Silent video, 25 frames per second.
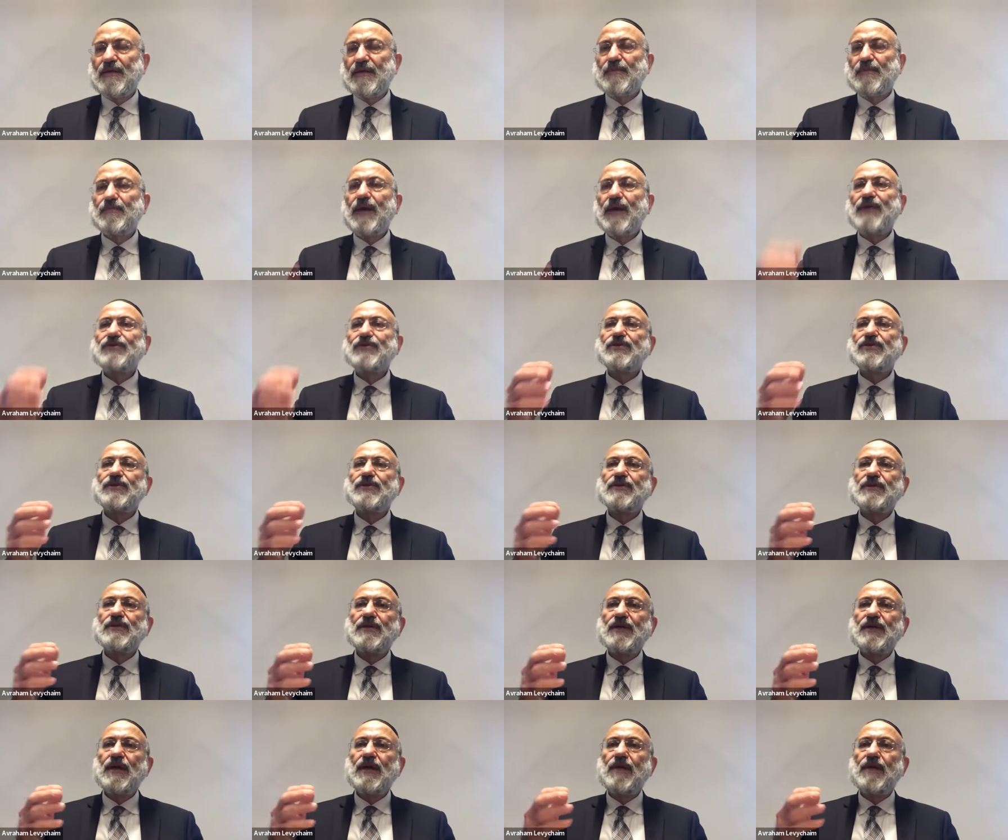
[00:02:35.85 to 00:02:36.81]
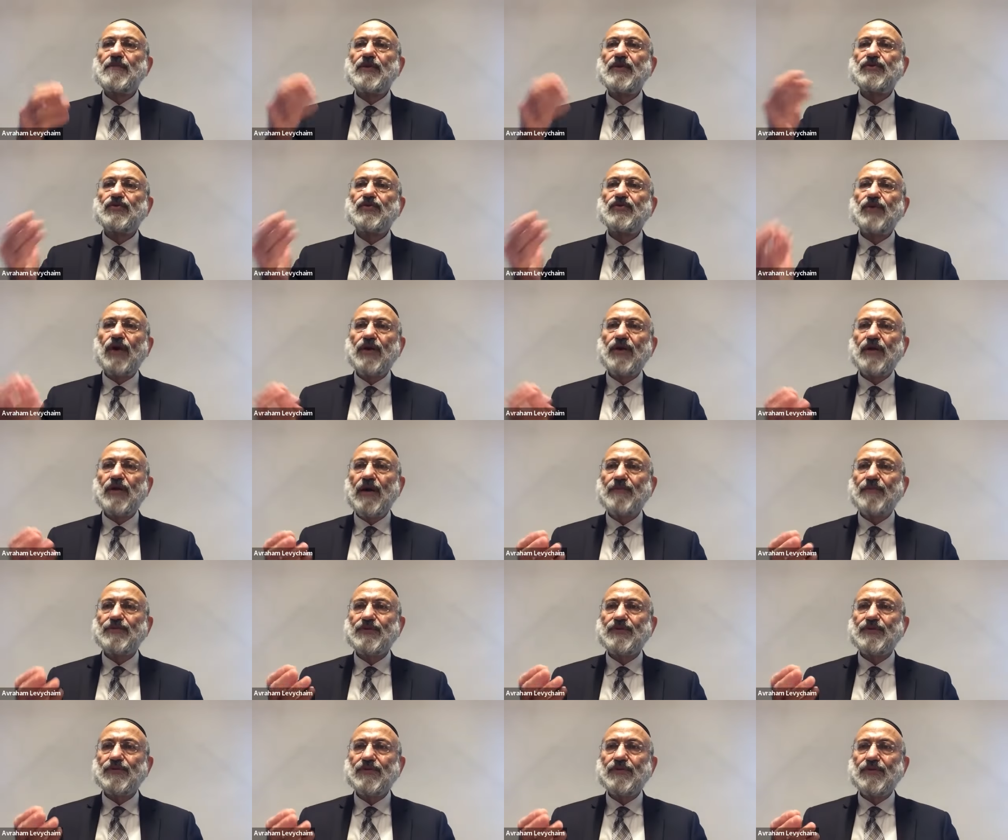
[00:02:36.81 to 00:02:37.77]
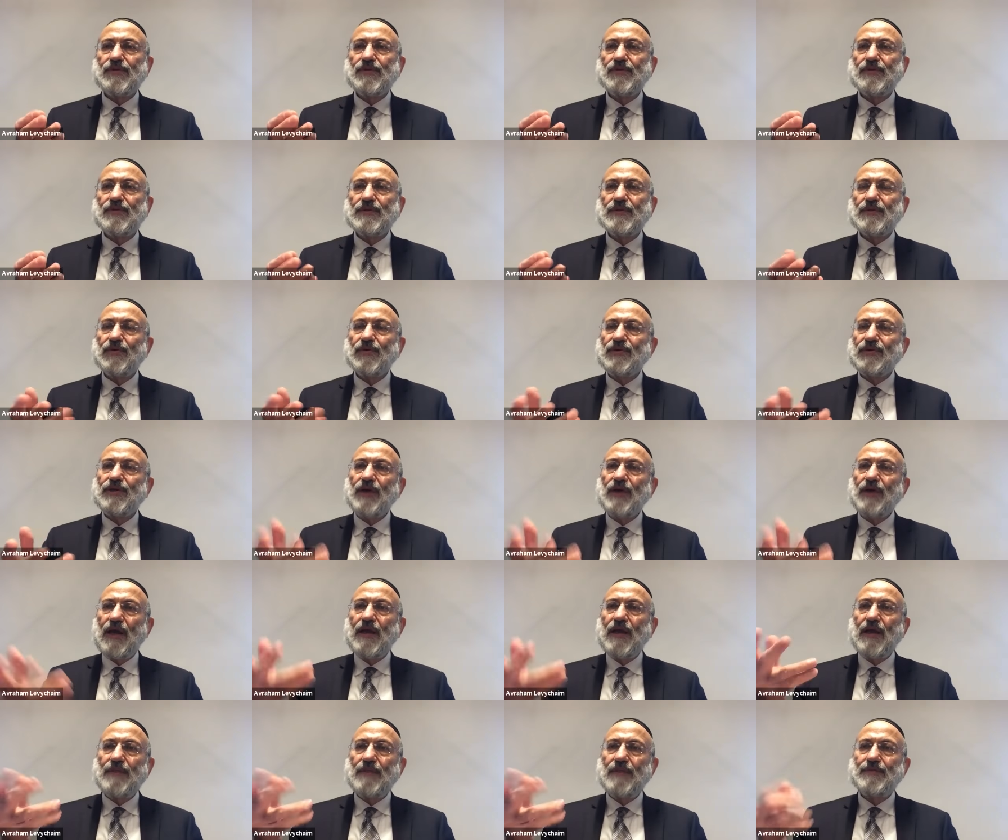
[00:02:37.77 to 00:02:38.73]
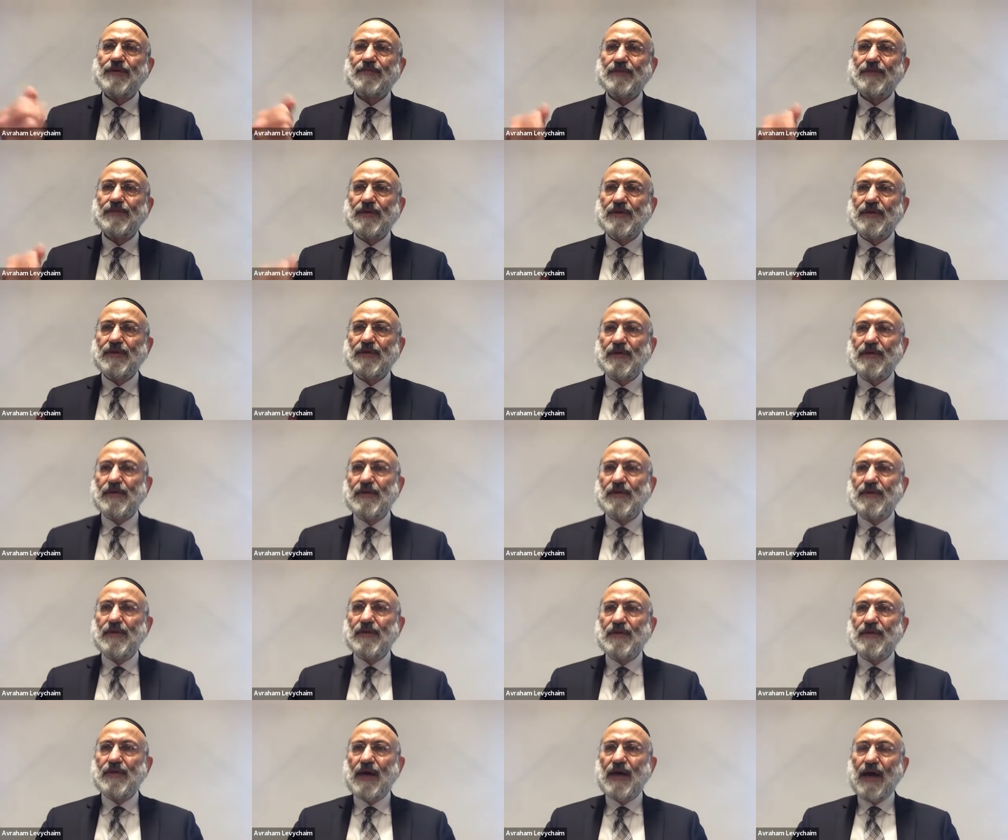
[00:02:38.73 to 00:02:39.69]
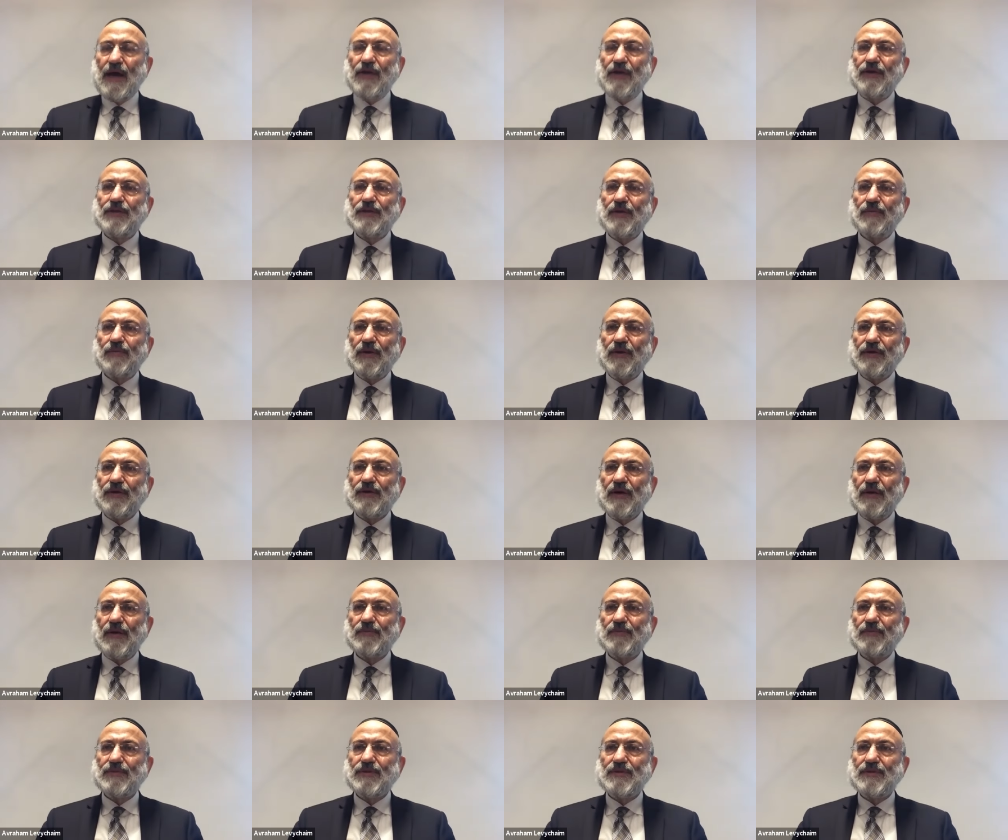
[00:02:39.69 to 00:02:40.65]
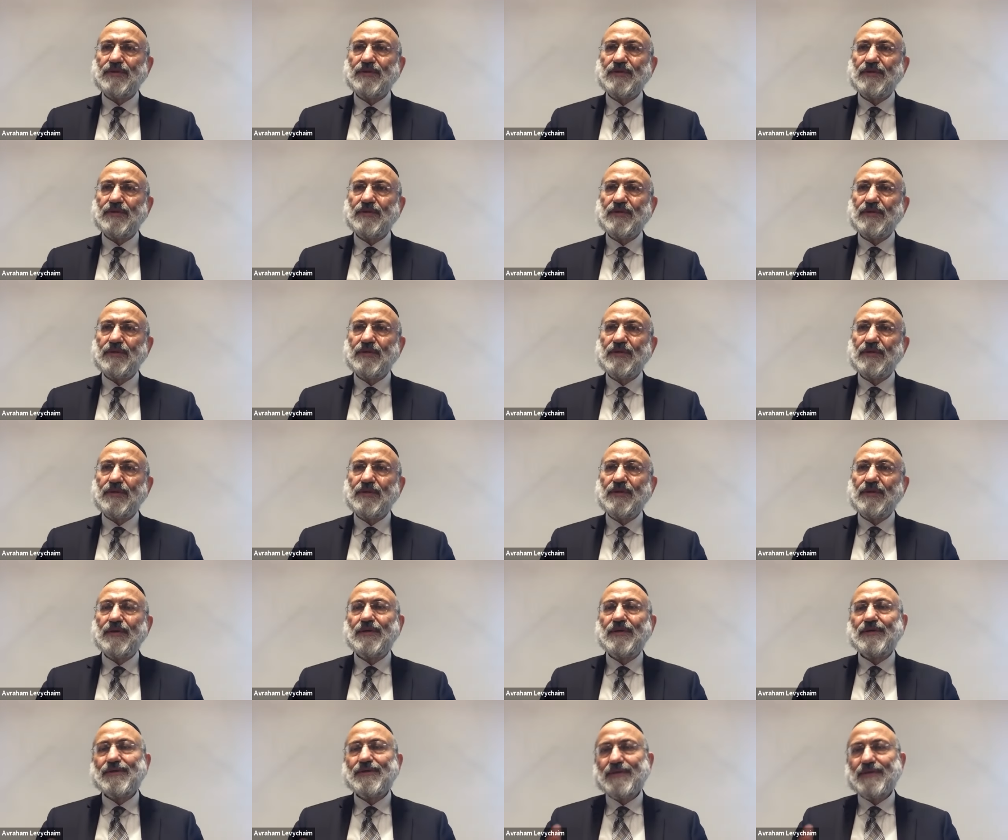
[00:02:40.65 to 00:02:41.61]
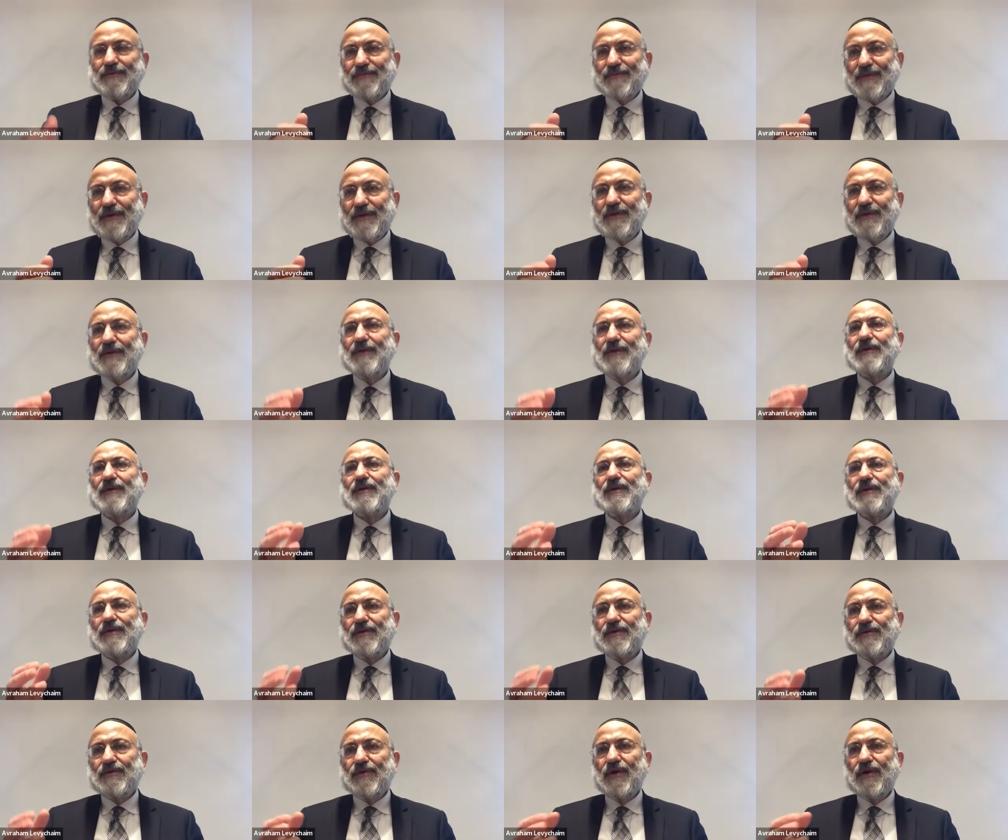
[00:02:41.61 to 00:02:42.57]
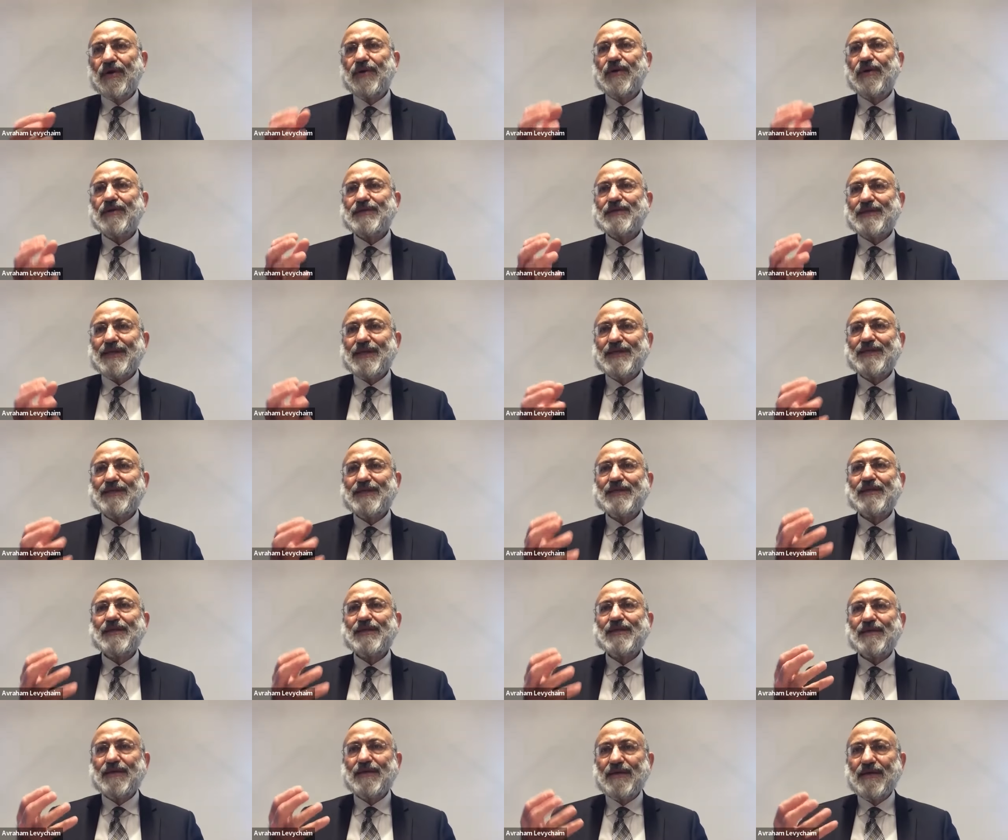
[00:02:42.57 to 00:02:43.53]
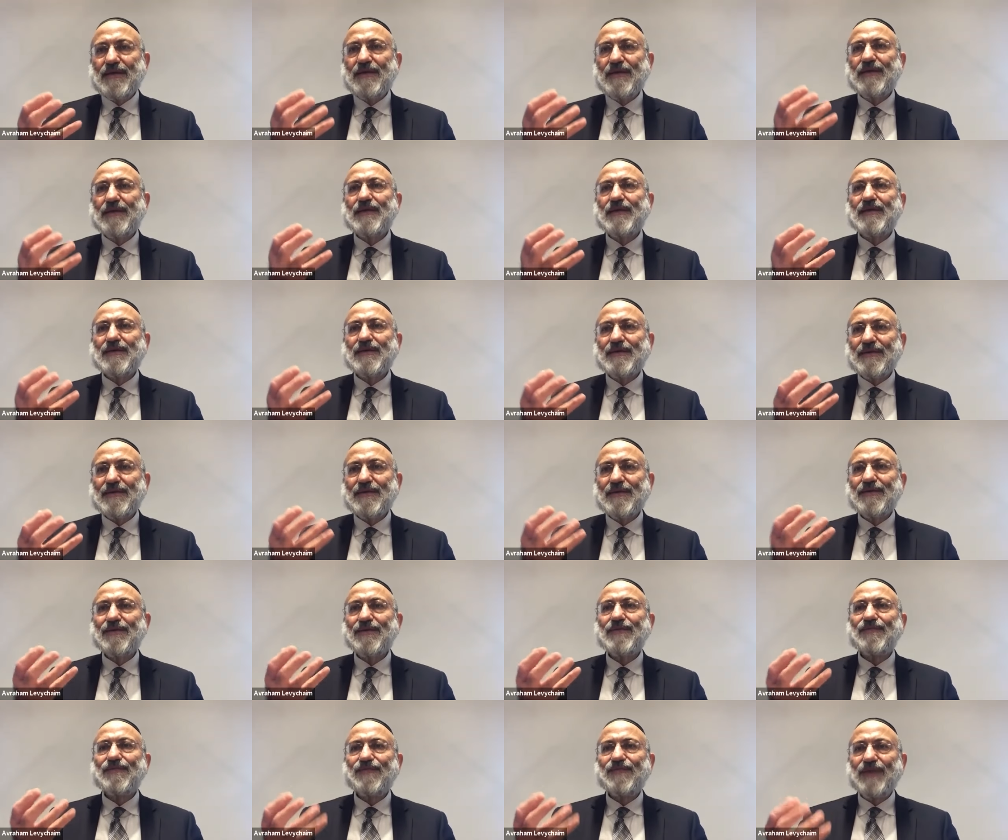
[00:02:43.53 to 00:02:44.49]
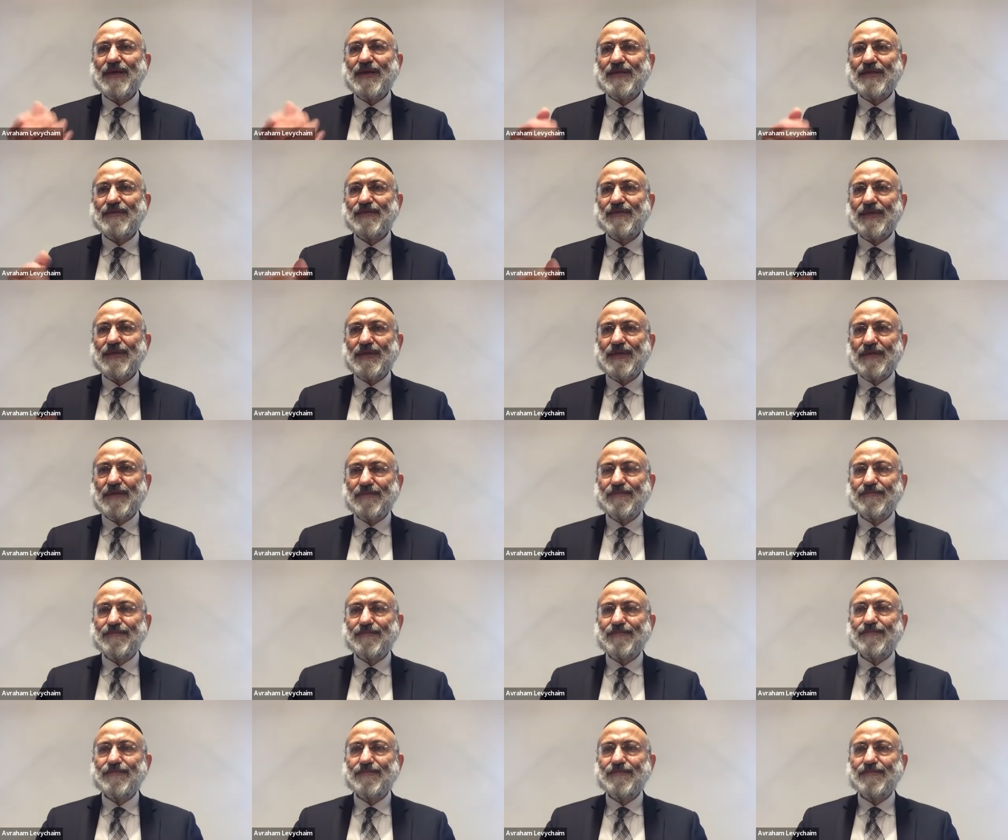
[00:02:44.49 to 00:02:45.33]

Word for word: Imagine the meshulach comes through. So, okay, I help him. Another one comes. You're not such a good face with him.